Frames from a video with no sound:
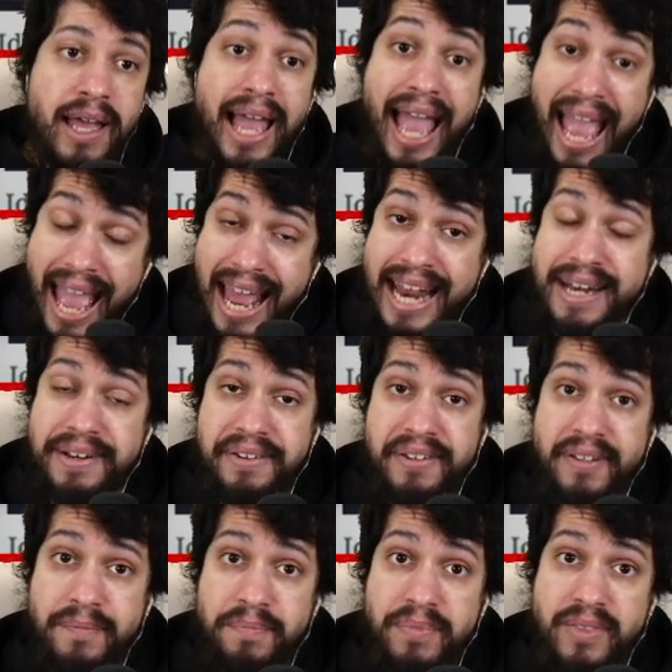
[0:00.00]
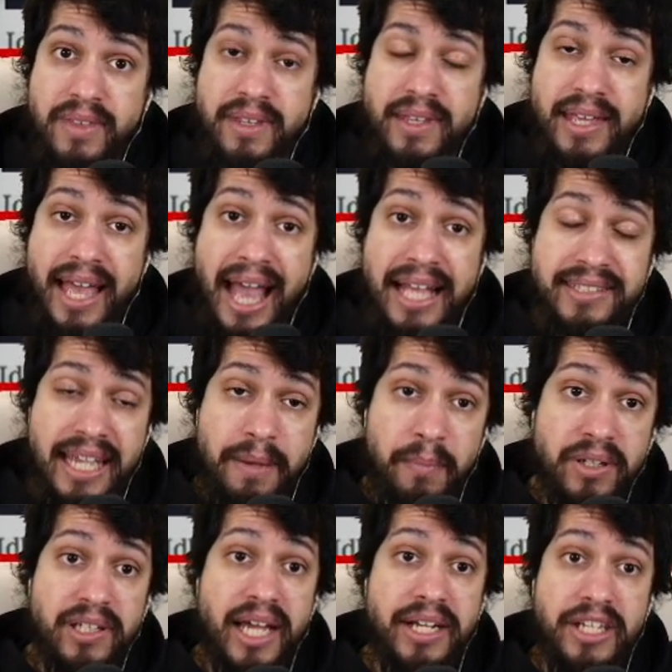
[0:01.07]
and as a
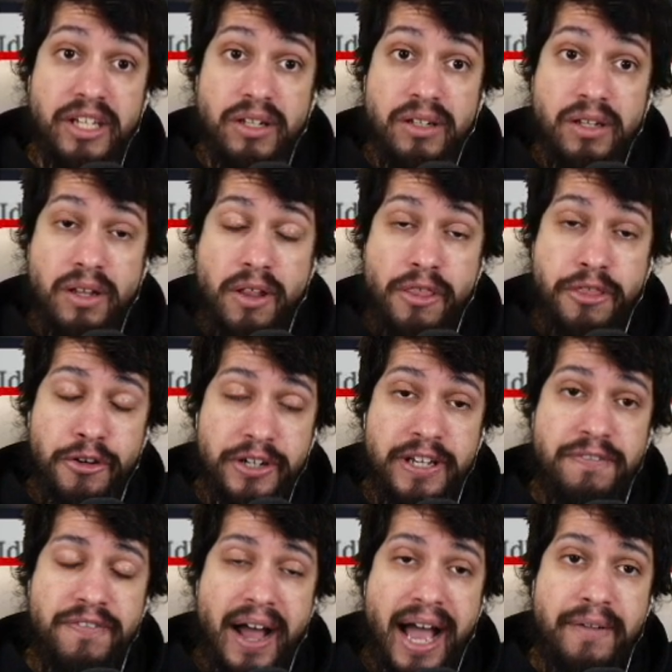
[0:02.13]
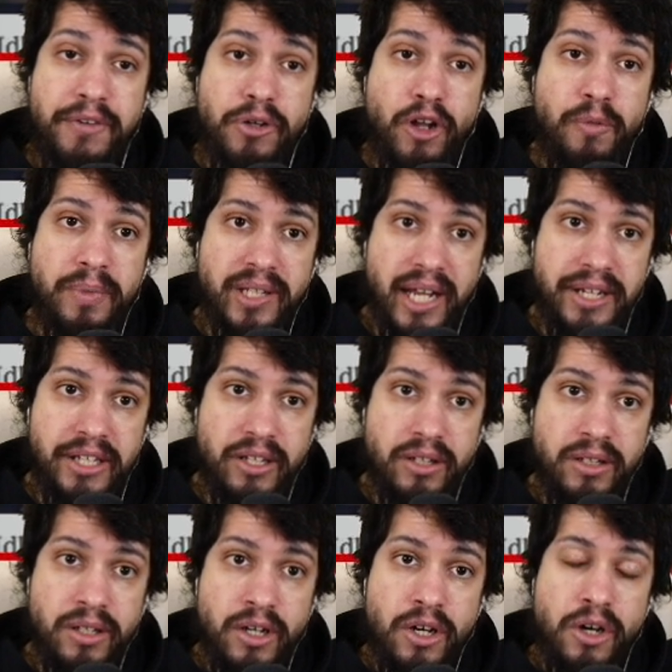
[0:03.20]
millennial, 35-year-old
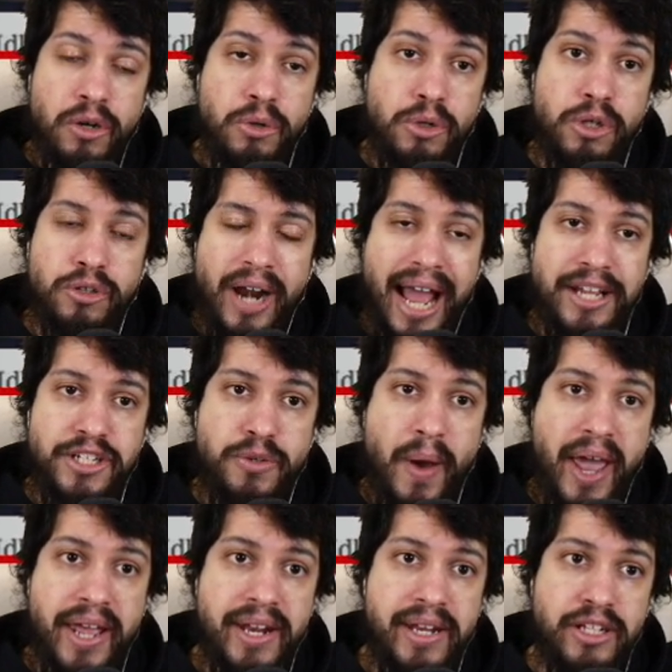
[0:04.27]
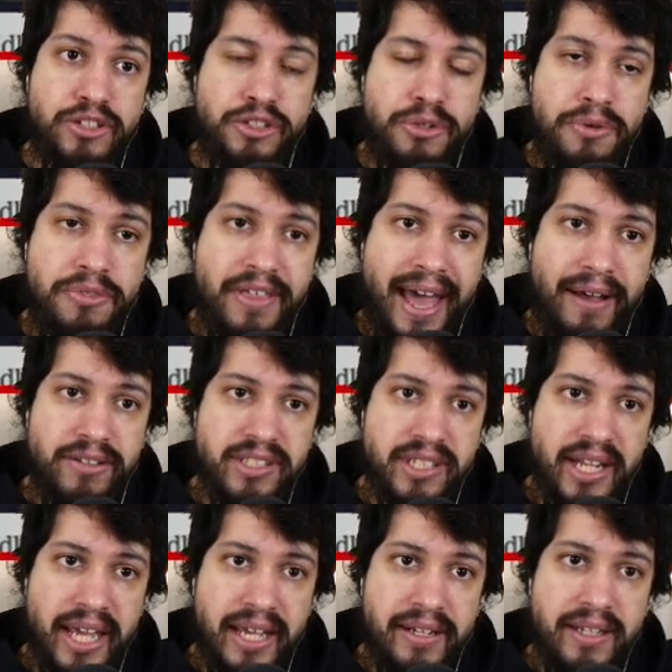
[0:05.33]
millennial, who graduated in
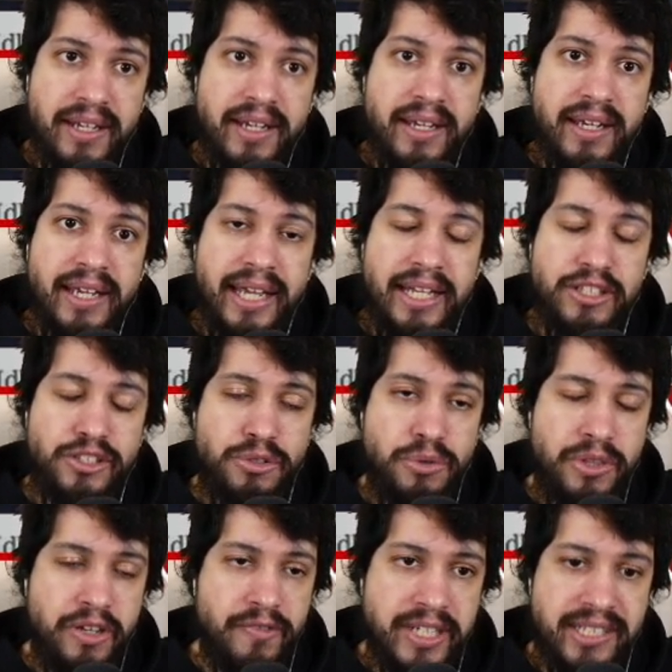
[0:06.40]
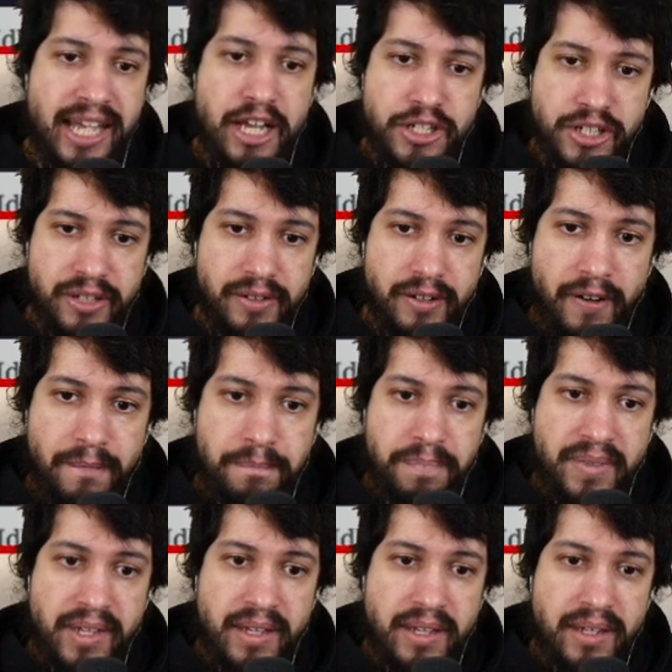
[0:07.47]
2008 into the recession.
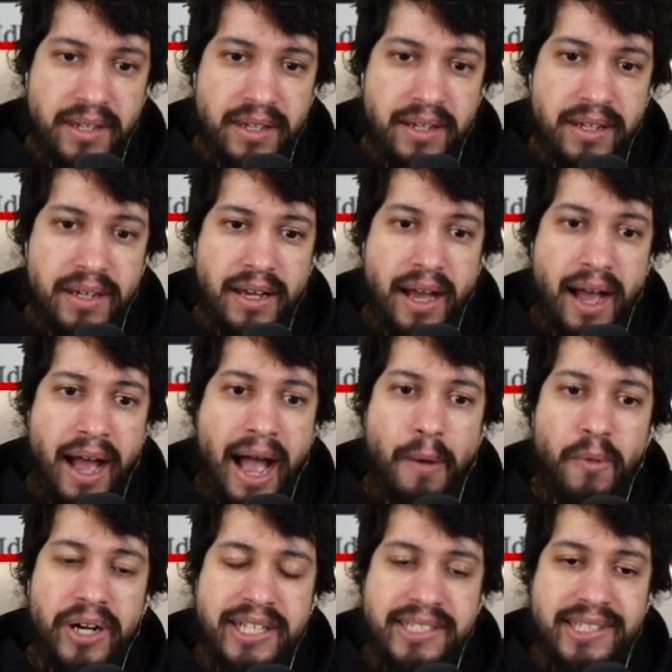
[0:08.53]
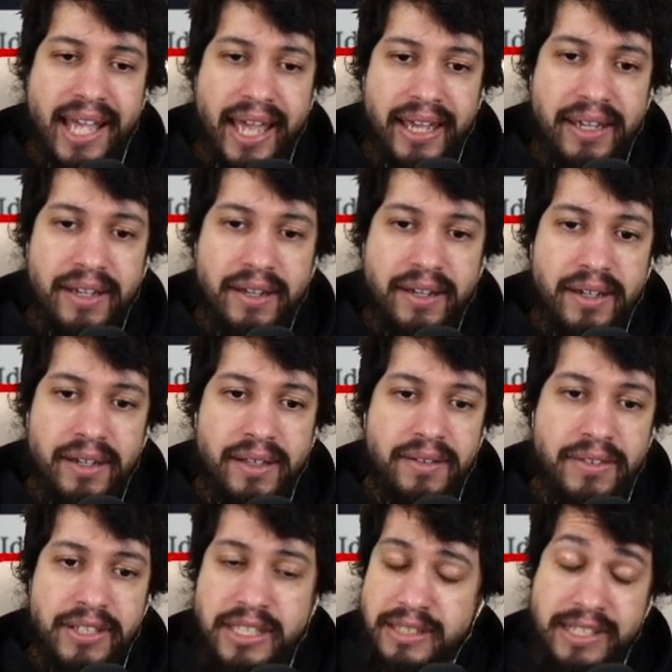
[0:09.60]
I want to say,
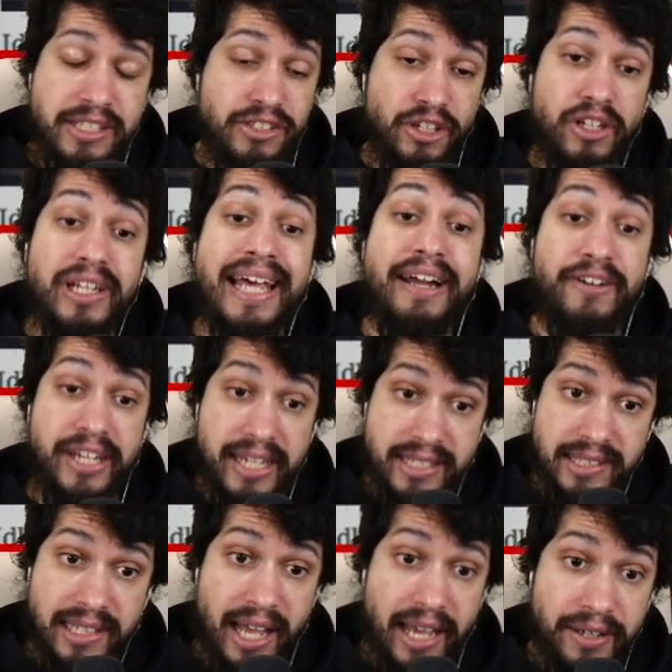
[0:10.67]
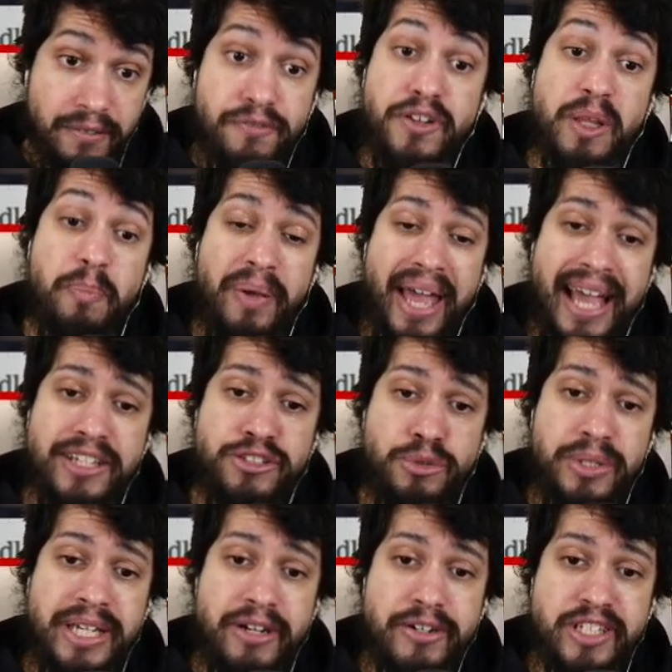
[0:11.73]
this is a hilarious line. For the past 2
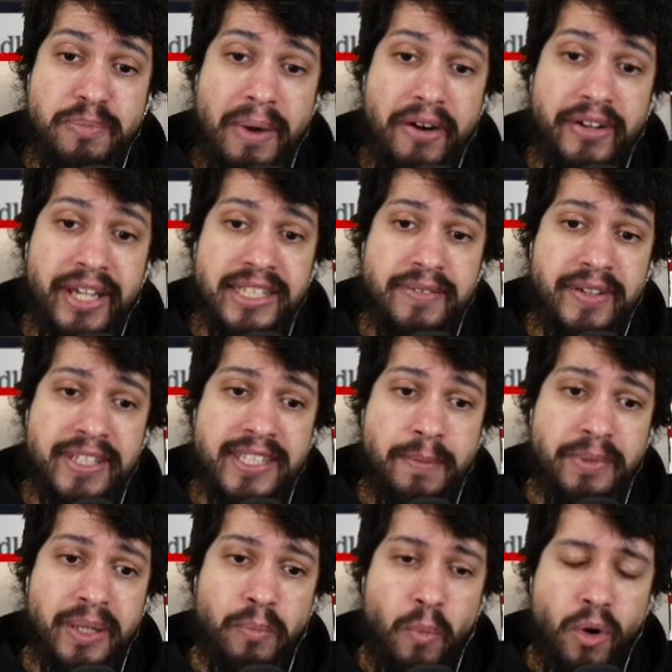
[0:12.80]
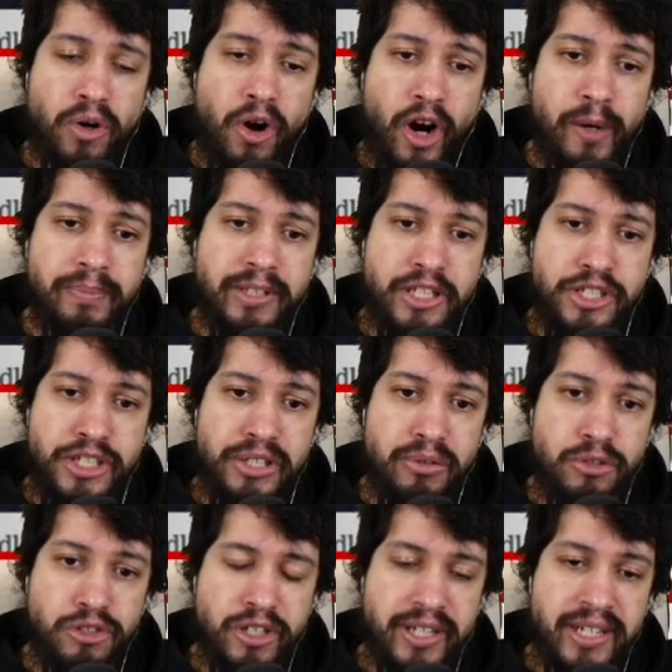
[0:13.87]
years, Americans have accepted more harm to
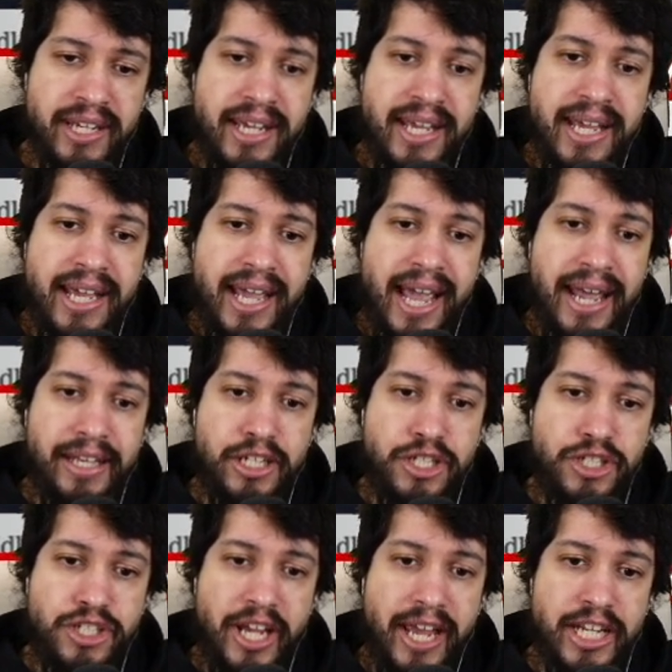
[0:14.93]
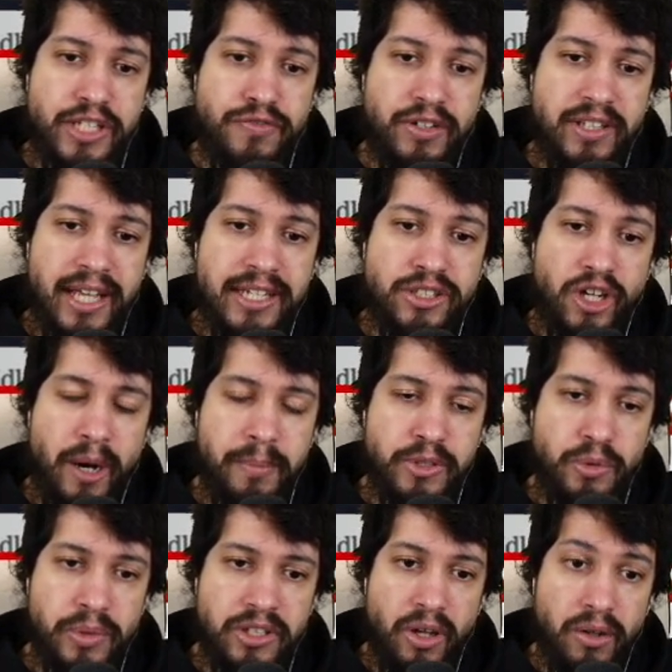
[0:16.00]
children in exchange for less harm to
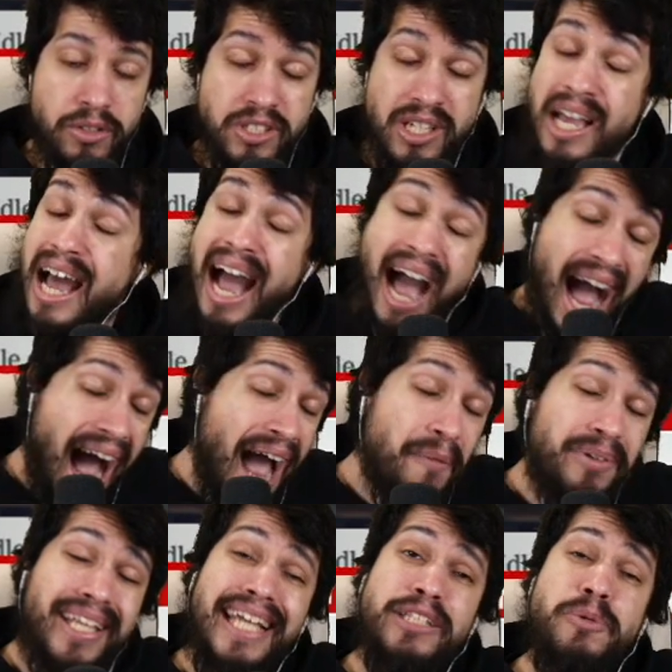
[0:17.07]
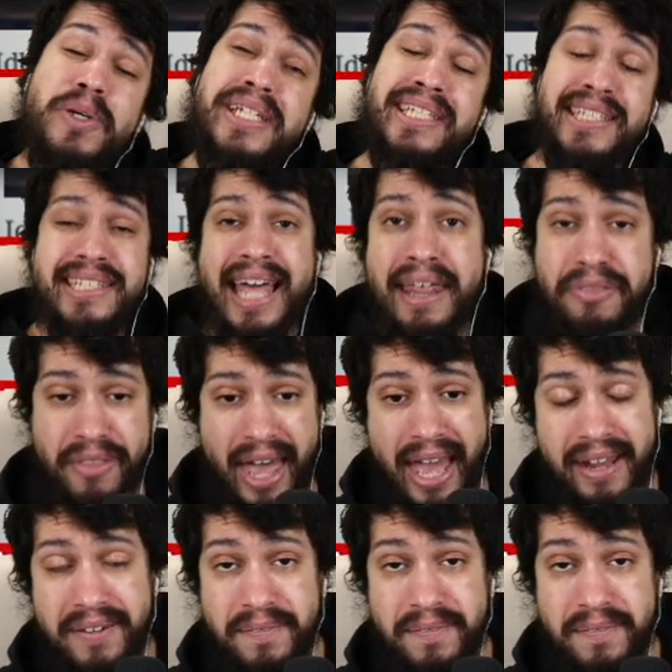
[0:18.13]
adults. I would like to extend that.